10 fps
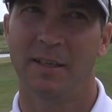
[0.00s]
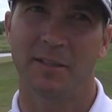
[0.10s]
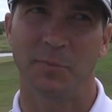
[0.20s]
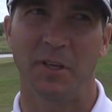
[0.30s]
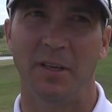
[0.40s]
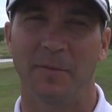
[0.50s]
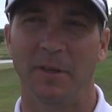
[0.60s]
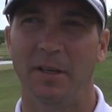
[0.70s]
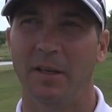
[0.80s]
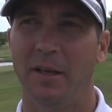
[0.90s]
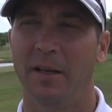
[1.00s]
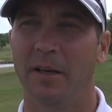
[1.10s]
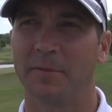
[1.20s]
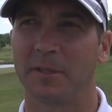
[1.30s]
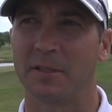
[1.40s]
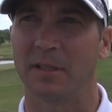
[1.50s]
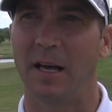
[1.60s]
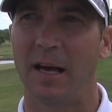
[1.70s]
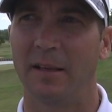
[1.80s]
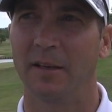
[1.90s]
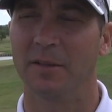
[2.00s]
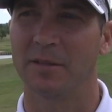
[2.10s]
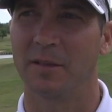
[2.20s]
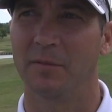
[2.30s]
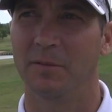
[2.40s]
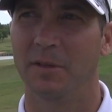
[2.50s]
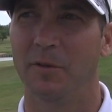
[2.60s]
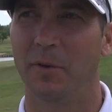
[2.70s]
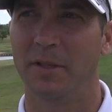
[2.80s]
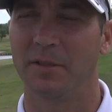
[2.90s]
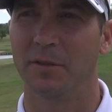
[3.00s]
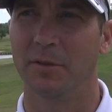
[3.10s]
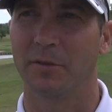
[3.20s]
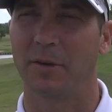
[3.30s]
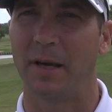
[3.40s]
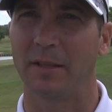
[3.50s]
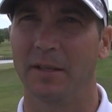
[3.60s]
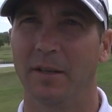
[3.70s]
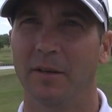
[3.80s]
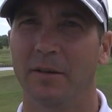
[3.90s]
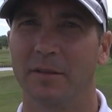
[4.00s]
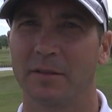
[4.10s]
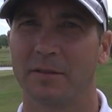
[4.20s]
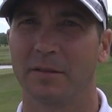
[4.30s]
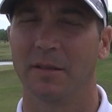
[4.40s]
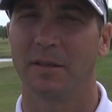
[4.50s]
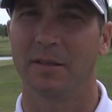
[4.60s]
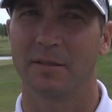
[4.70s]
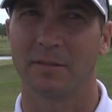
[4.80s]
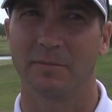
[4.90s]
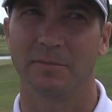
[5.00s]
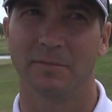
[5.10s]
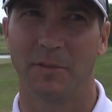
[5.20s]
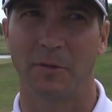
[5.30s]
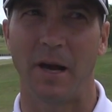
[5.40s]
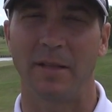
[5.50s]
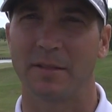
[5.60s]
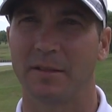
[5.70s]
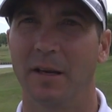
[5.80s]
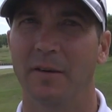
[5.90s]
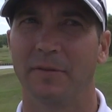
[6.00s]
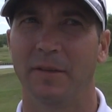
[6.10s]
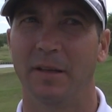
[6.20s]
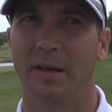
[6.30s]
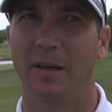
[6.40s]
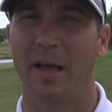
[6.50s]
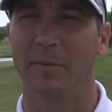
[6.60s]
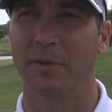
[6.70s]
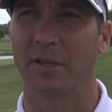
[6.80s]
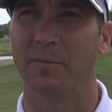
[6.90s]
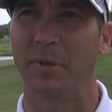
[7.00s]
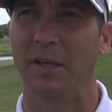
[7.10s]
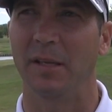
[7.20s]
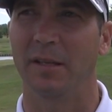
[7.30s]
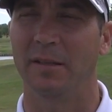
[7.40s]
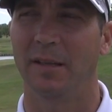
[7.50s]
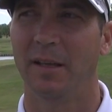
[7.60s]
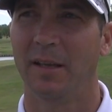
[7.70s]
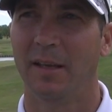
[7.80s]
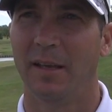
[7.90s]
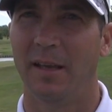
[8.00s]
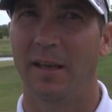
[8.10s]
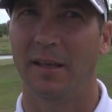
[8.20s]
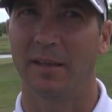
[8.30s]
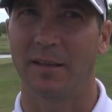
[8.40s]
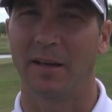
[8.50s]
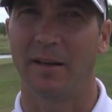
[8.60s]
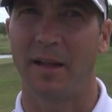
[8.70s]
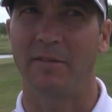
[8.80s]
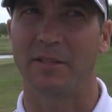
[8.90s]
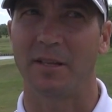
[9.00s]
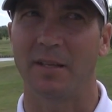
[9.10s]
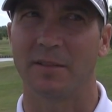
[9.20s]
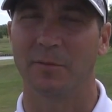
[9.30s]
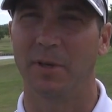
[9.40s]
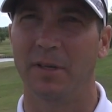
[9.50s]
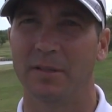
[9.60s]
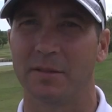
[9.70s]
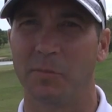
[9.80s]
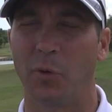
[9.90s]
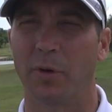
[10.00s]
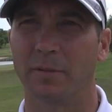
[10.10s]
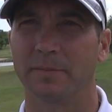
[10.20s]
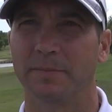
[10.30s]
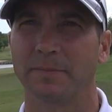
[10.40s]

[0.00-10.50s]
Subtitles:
It's big. I mean, it helps us a lot. Knows that, you know, what he's doing throughout the year is the right stuff, and able to compete and get there and have a chance to win is important.